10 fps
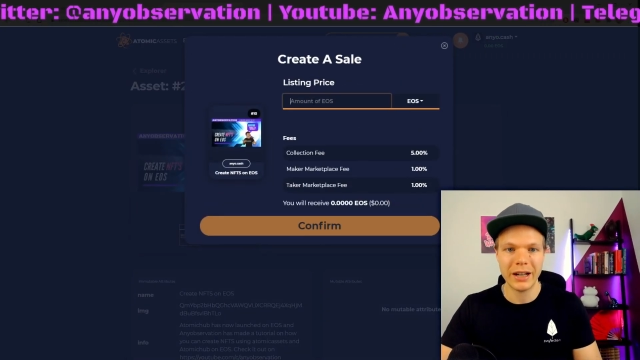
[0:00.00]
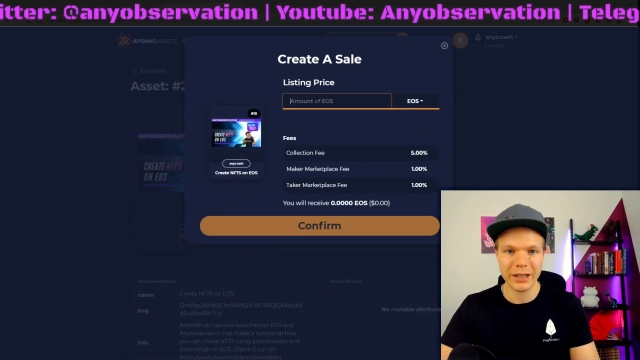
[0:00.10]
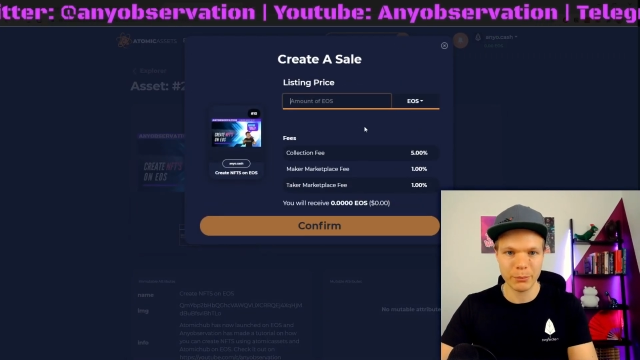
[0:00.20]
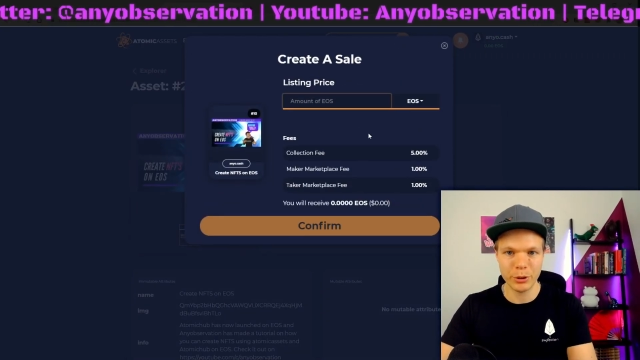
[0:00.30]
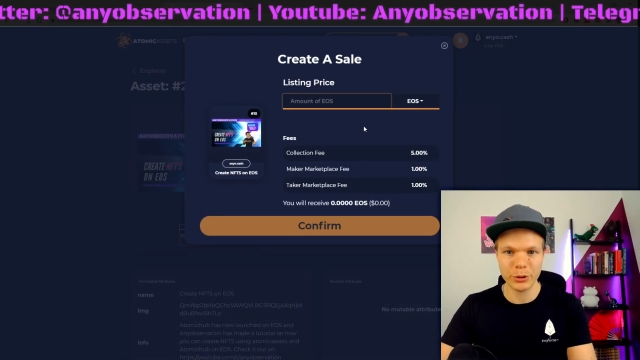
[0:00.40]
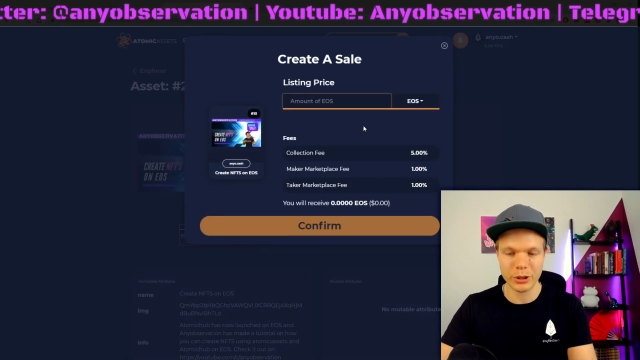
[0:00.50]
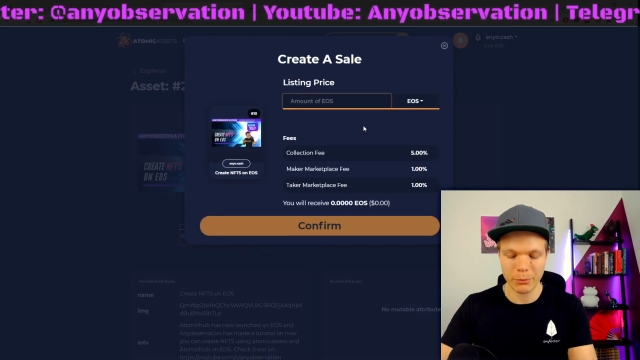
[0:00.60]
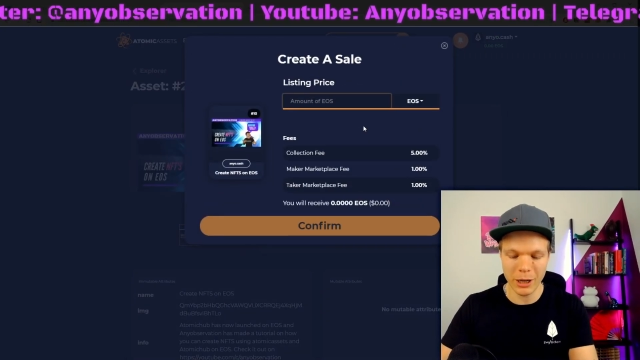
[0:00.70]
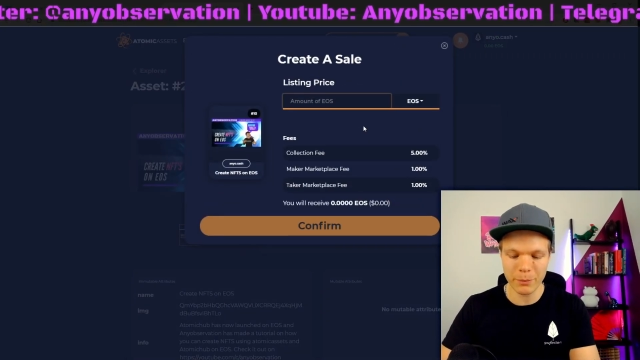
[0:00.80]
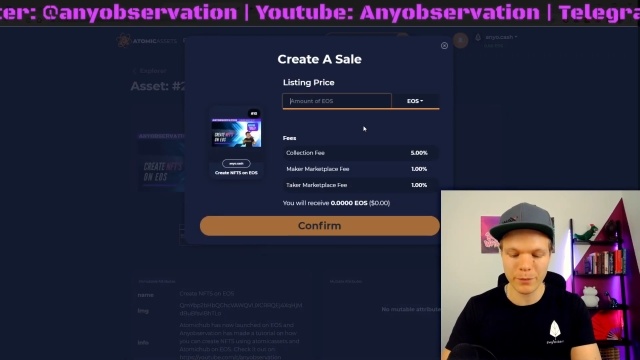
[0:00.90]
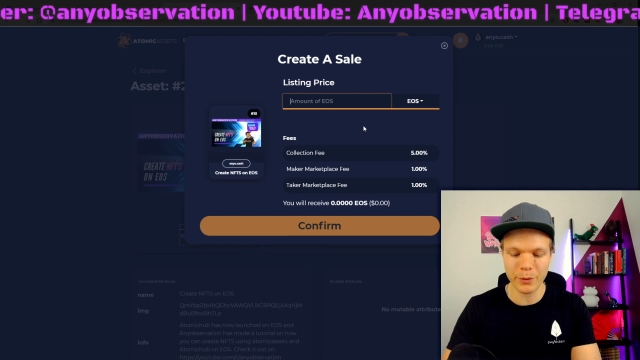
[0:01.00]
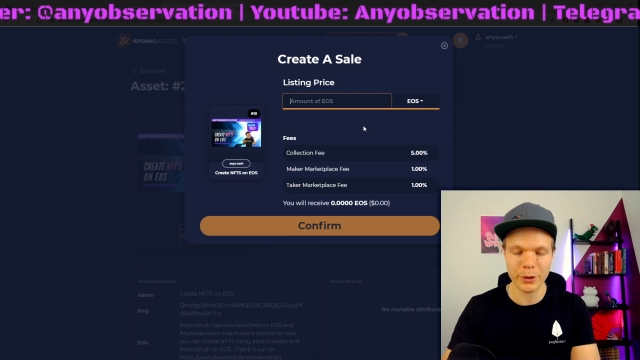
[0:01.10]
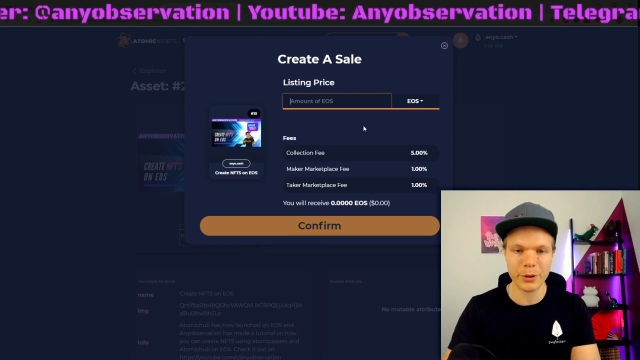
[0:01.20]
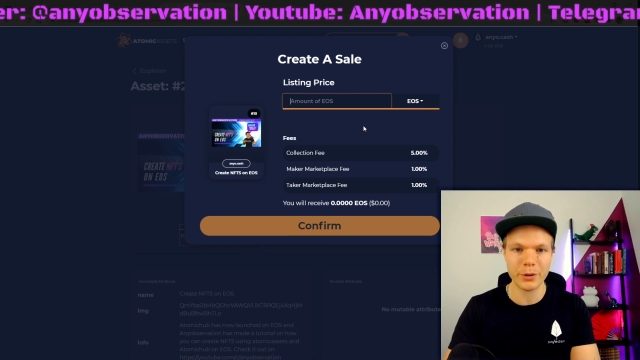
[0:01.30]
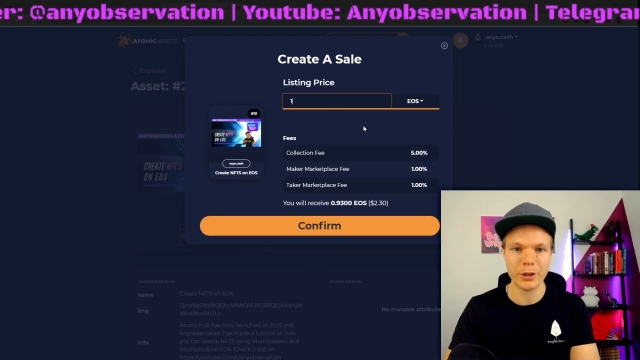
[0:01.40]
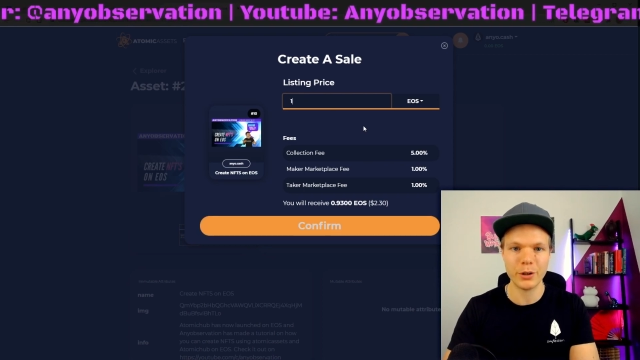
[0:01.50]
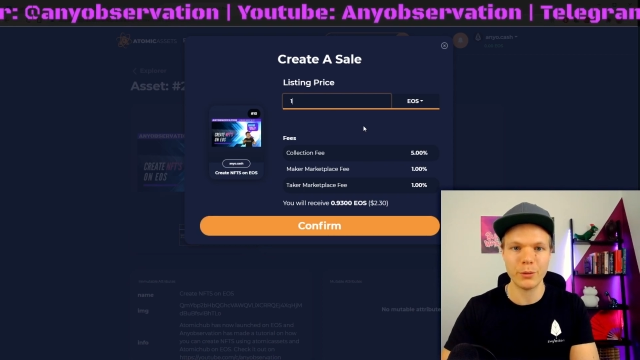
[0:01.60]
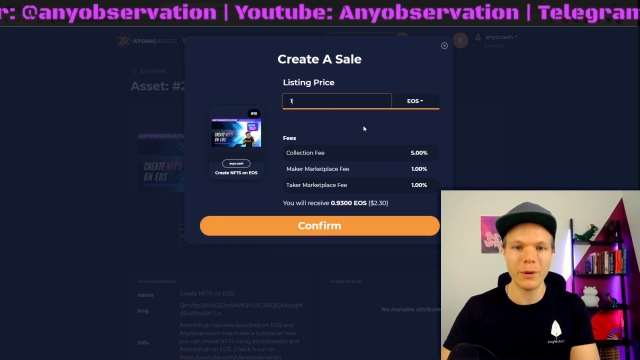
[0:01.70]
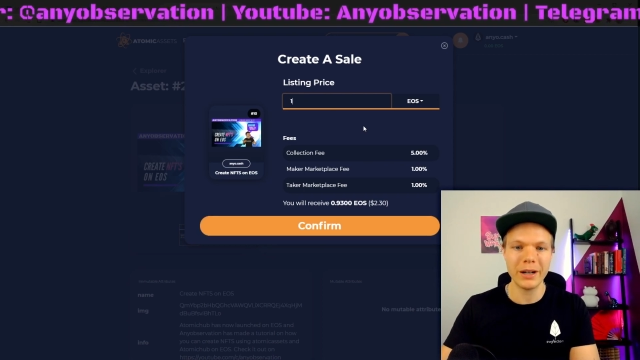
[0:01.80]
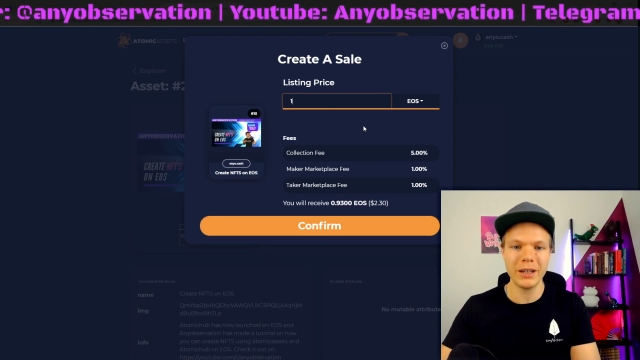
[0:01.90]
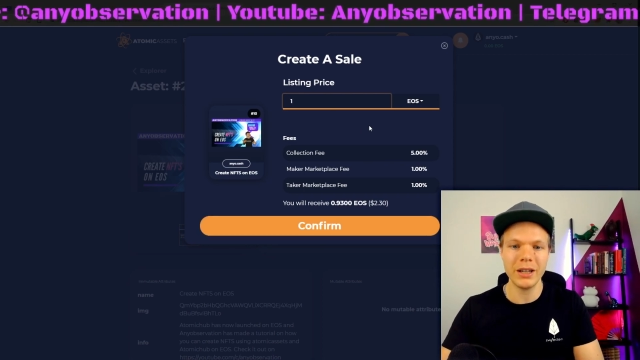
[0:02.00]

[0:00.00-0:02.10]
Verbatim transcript: I can put them up for uh, one